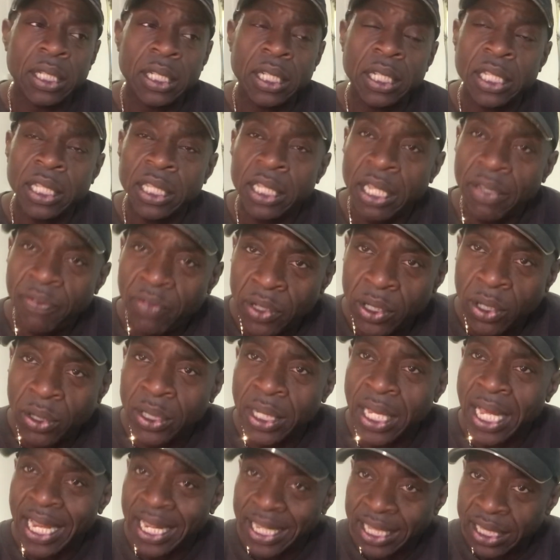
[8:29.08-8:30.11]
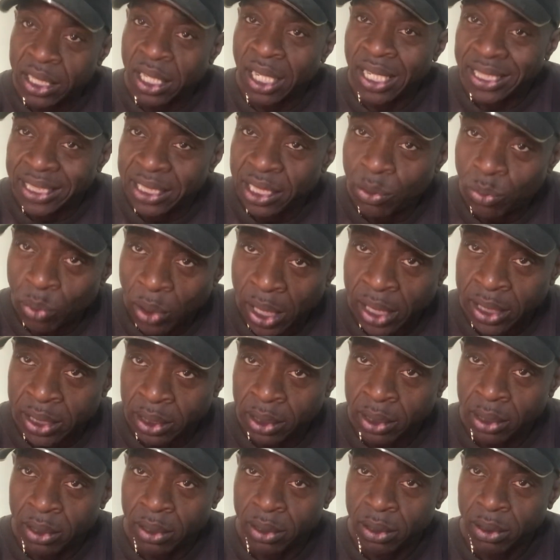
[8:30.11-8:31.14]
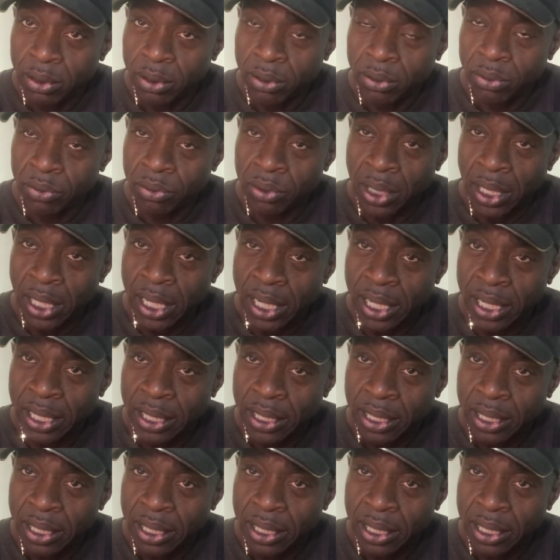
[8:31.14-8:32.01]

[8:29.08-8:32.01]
living on £8.91, right,